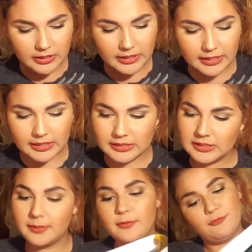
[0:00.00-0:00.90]
it is
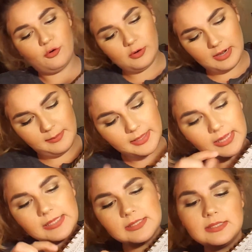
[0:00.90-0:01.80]
number 4 on my
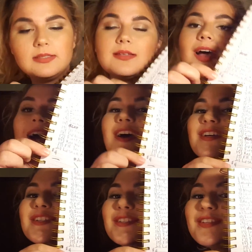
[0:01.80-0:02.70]
list.
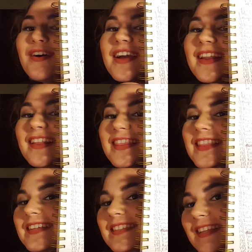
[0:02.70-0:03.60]
So
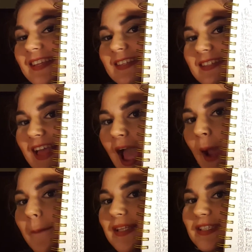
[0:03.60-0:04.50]
this is how
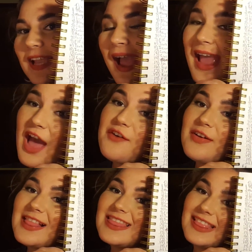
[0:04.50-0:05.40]
much I have
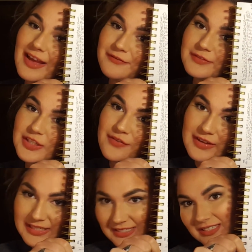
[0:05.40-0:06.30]
left of
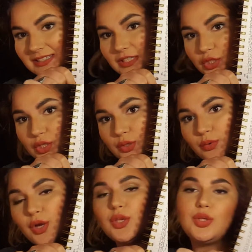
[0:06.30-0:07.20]
it
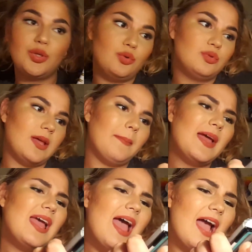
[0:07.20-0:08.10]
to use up.
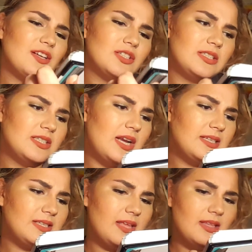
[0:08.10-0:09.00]
Actually, did I
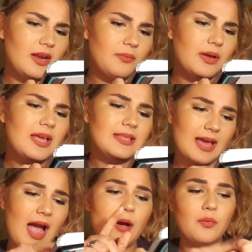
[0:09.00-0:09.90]
say that
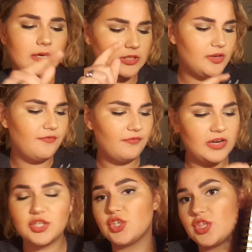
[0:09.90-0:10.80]
I wanted to
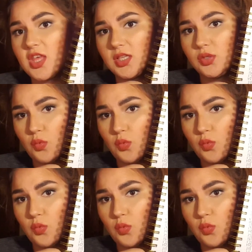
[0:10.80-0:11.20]
finish this